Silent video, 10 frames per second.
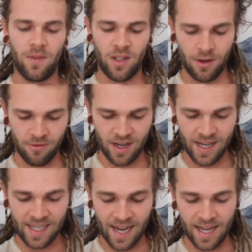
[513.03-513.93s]
you're
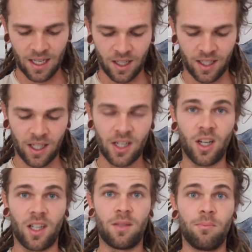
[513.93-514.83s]
really getting like a
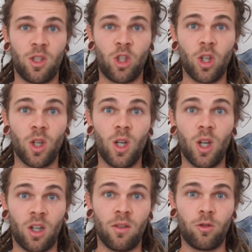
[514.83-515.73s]
nice mature
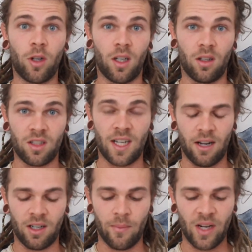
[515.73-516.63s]
look of dreadlocks
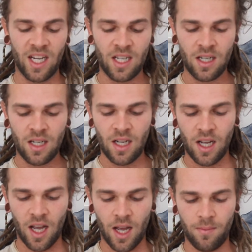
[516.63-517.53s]
now coming in.
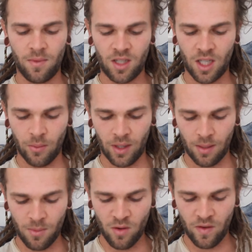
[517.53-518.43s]
So we're going to move